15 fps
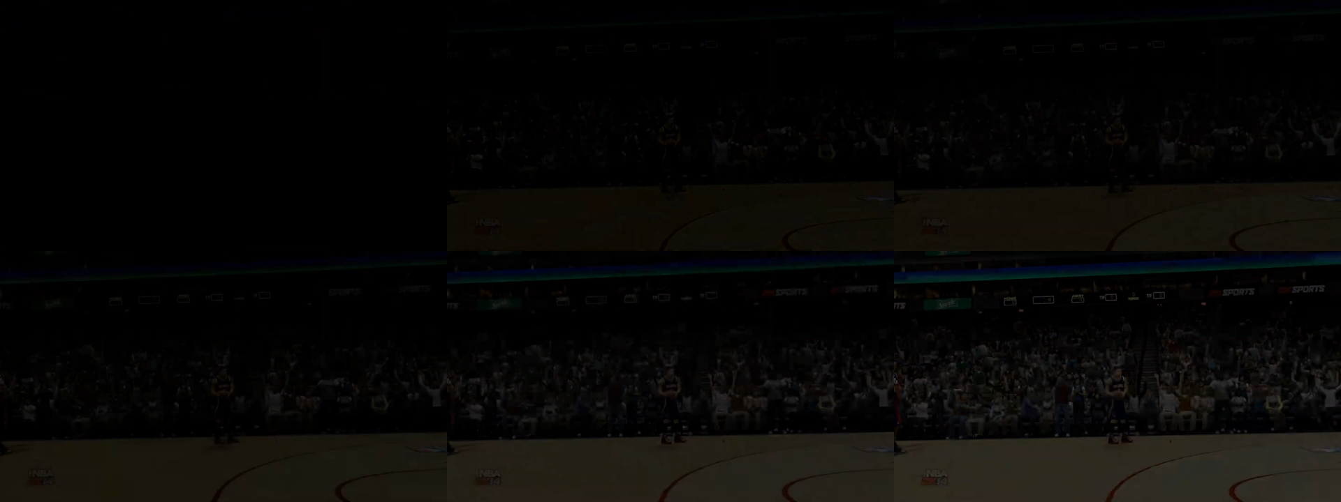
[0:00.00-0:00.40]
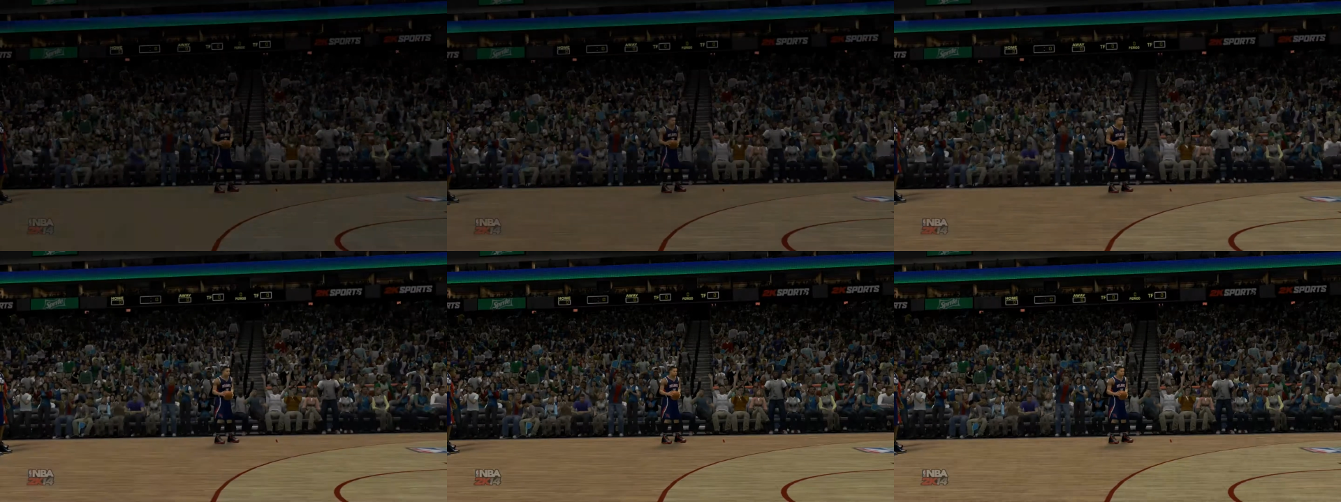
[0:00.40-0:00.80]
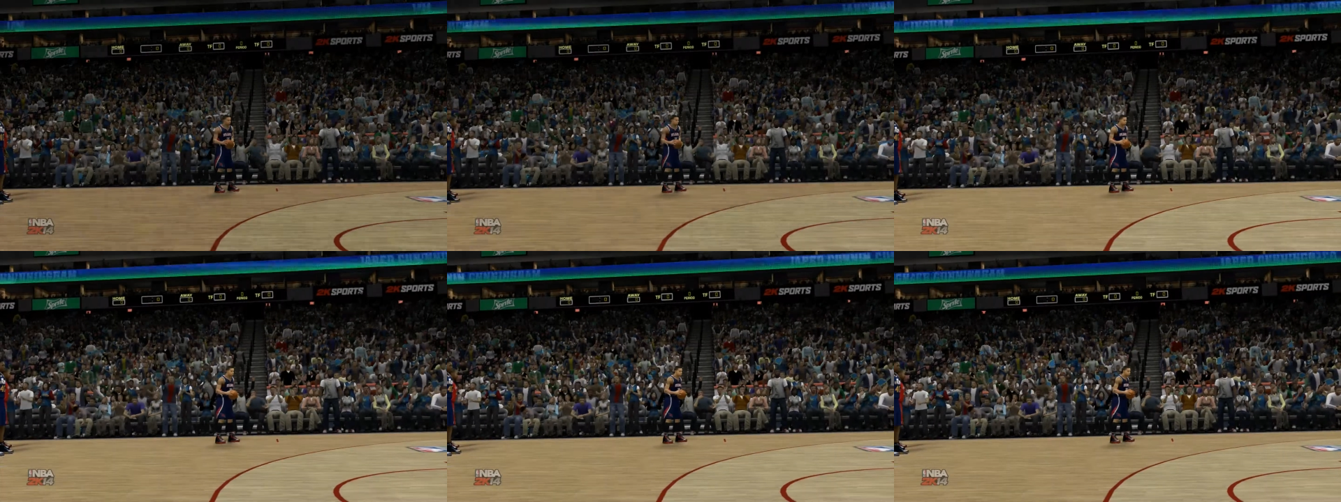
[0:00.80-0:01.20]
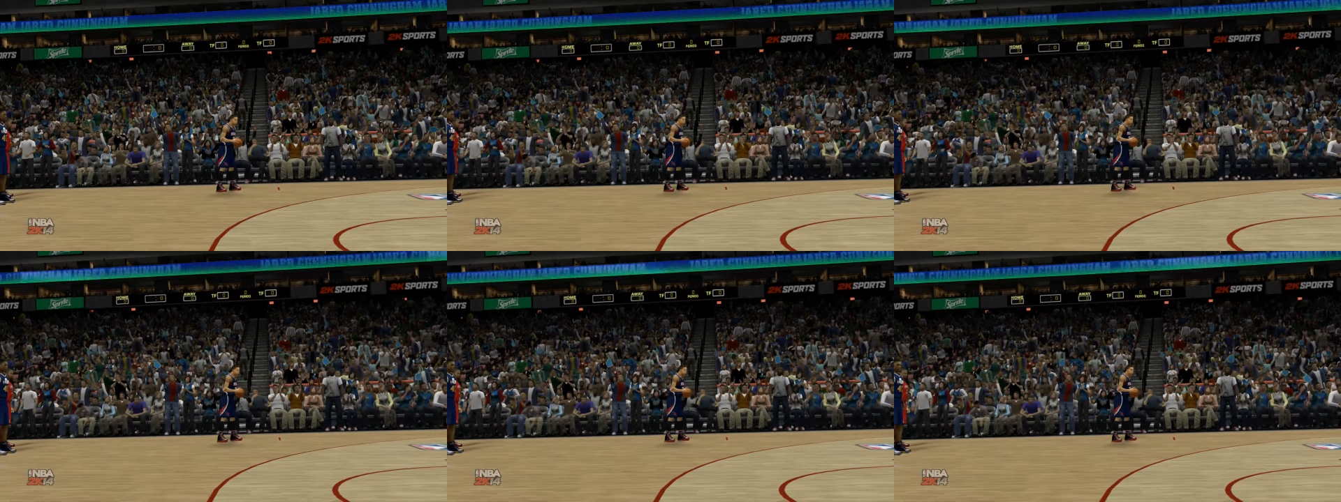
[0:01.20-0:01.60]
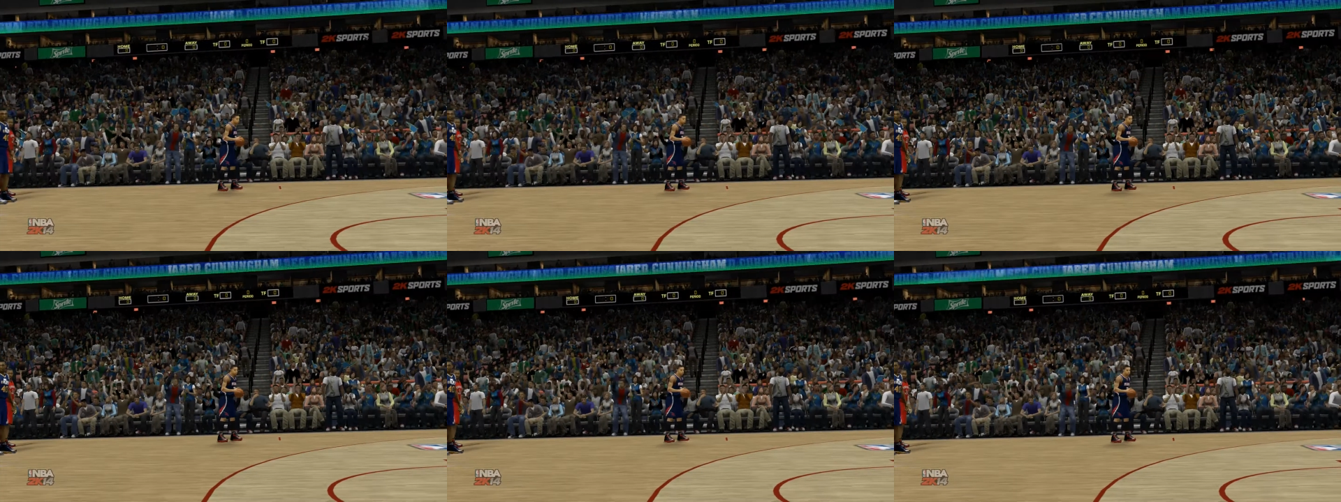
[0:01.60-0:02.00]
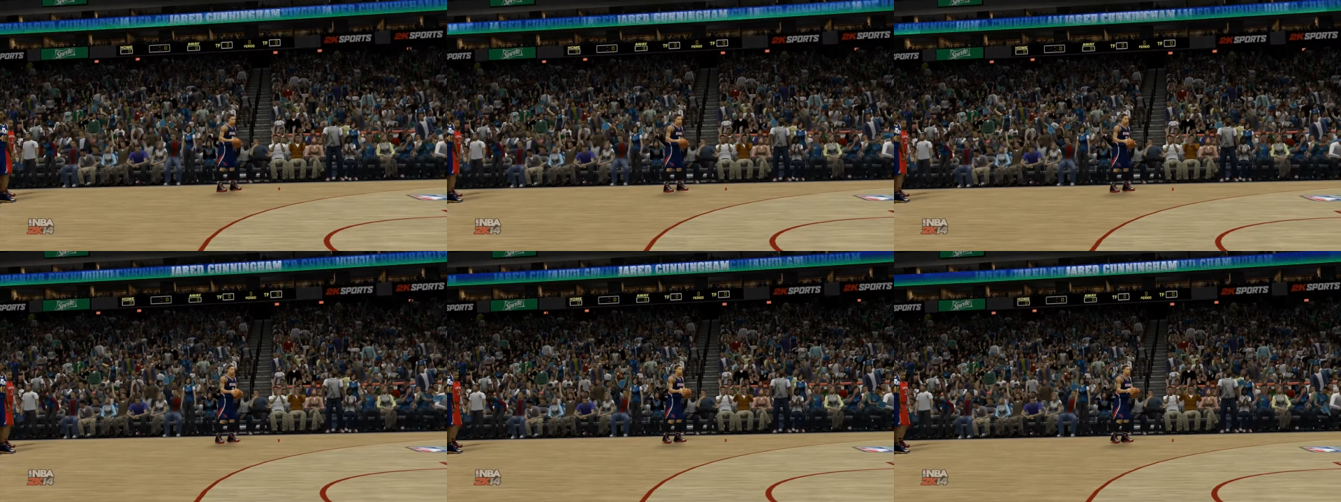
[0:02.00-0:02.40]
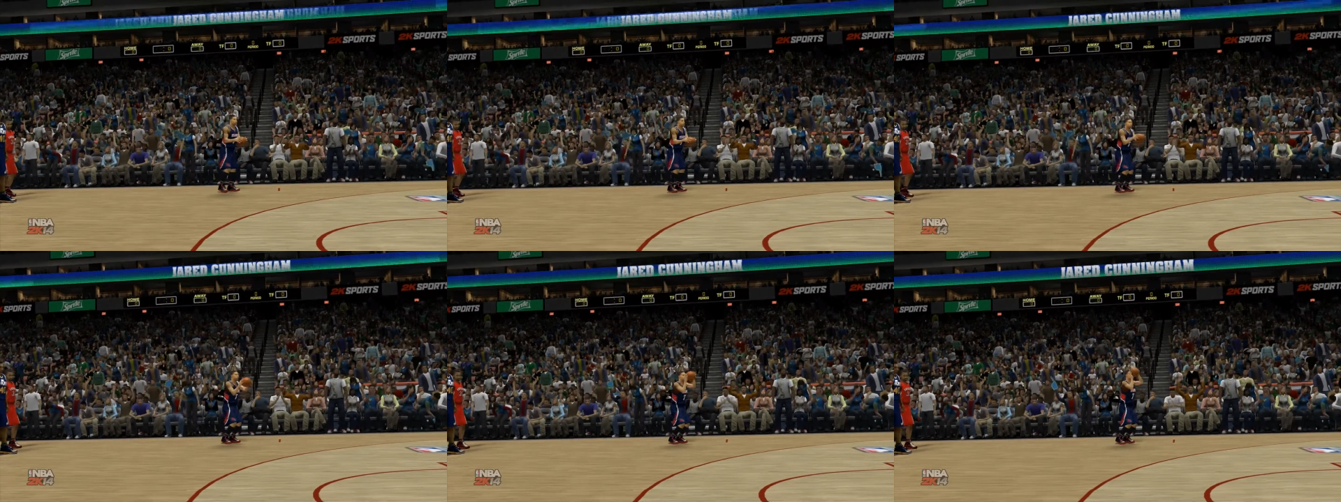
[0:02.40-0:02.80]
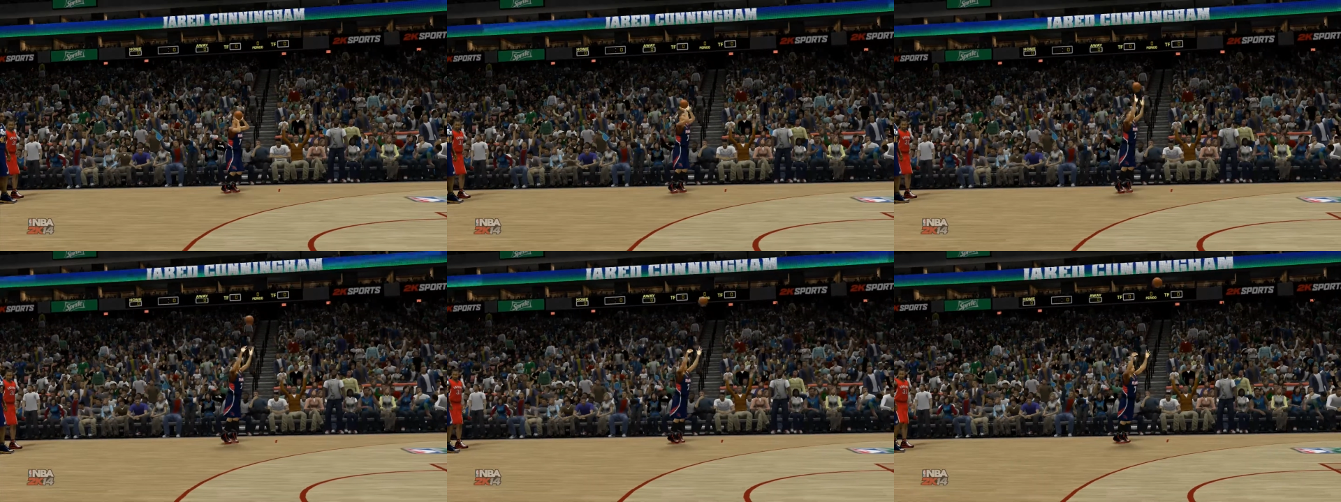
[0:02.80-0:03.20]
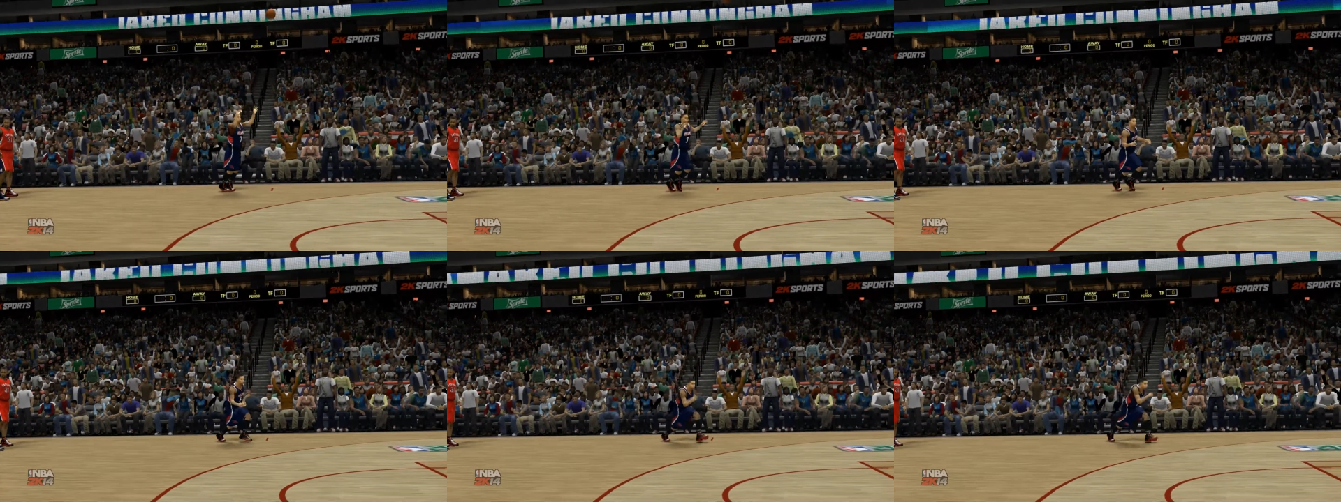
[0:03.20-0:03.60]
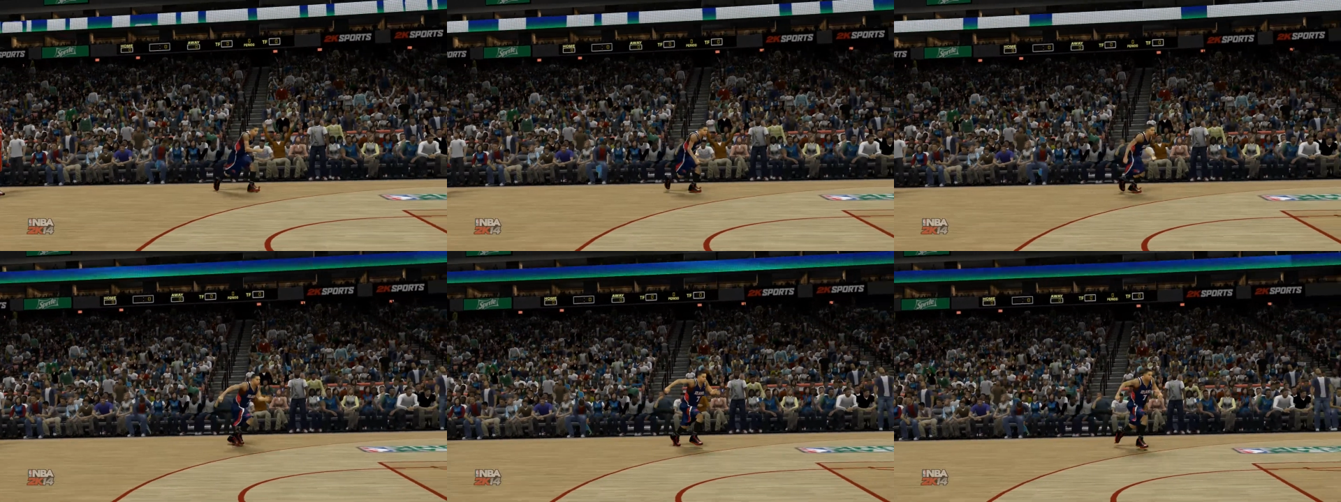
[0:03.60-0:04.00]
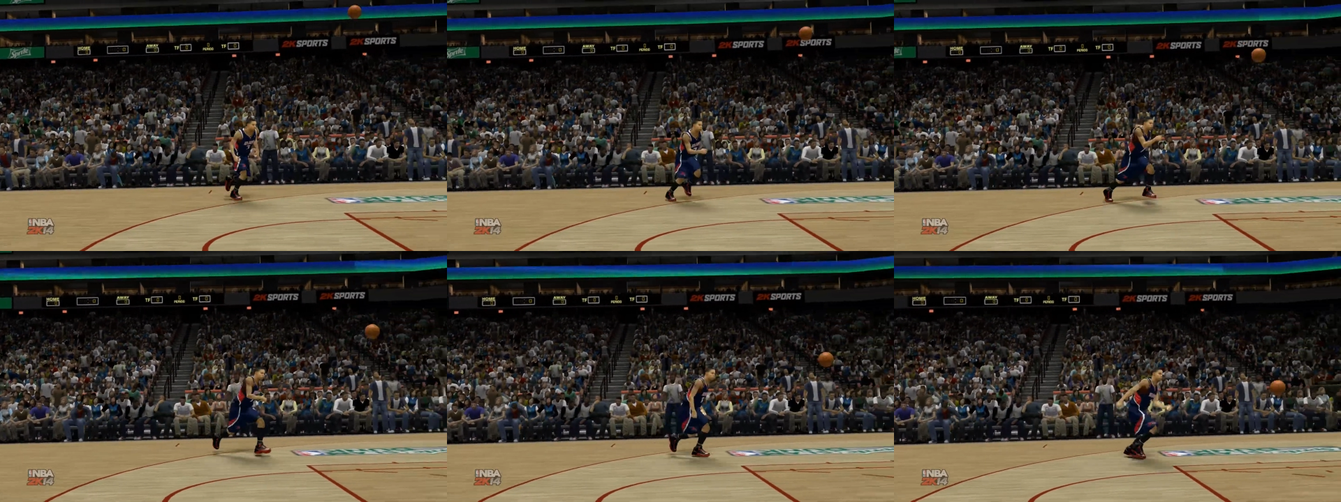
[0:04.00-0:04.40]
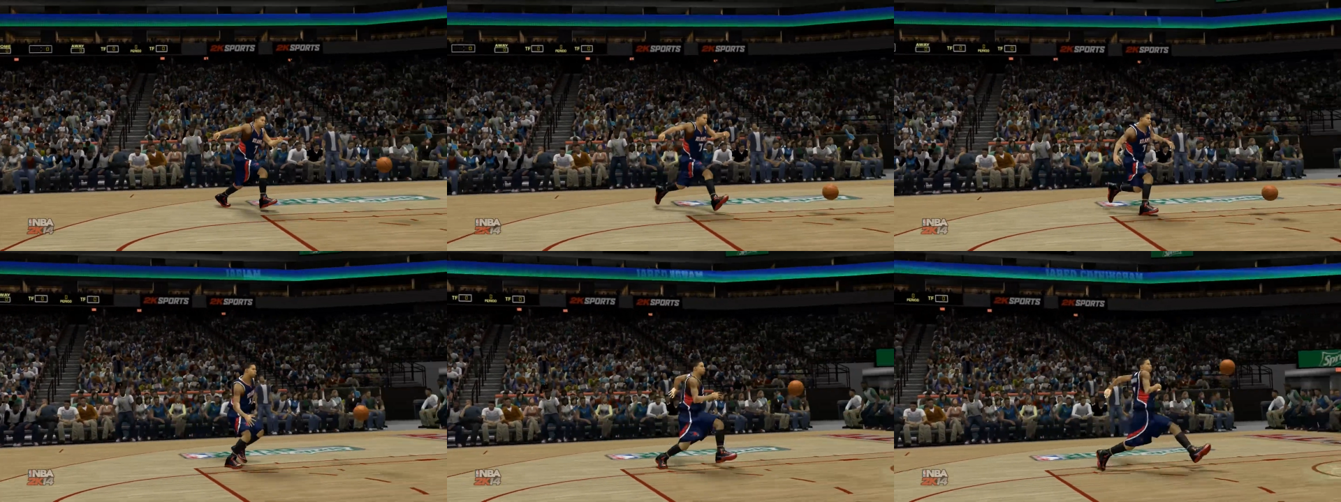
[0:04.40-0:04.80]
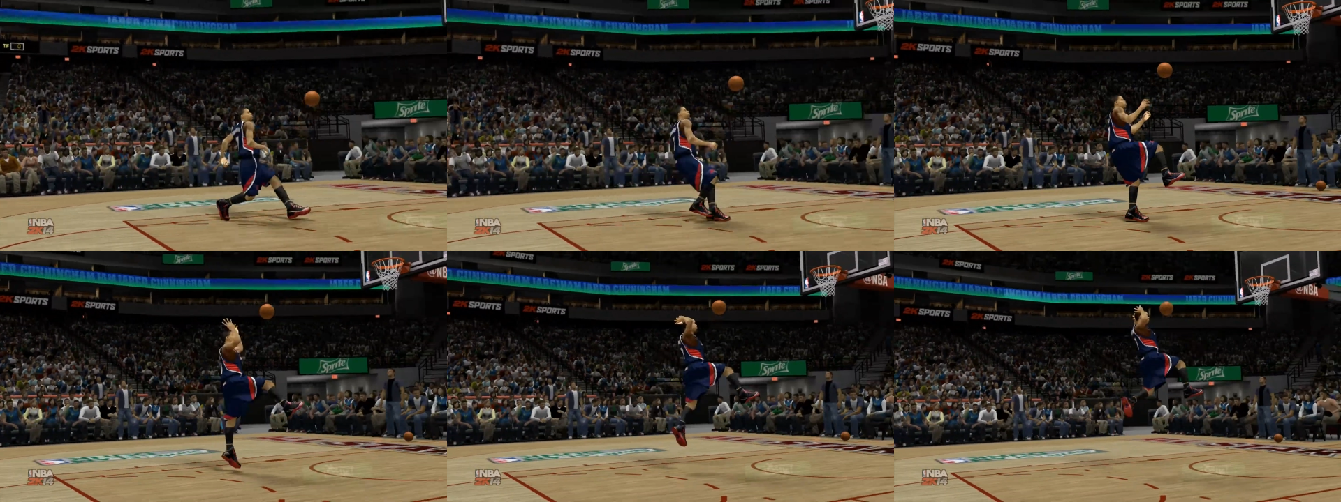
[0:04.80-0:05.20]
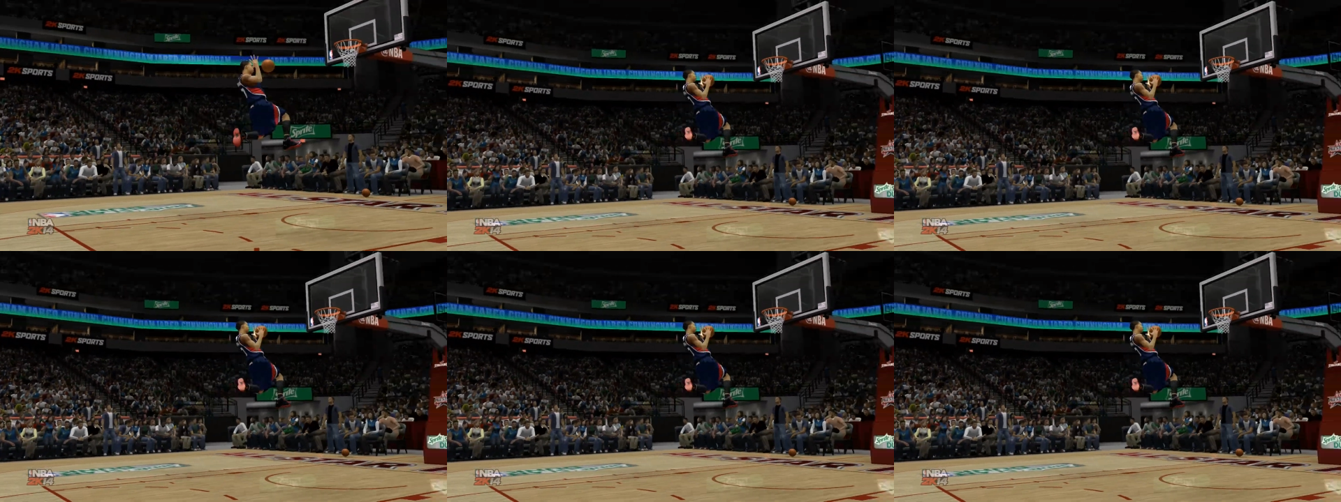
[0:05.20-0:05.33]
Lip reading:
[unreadable: no face in view]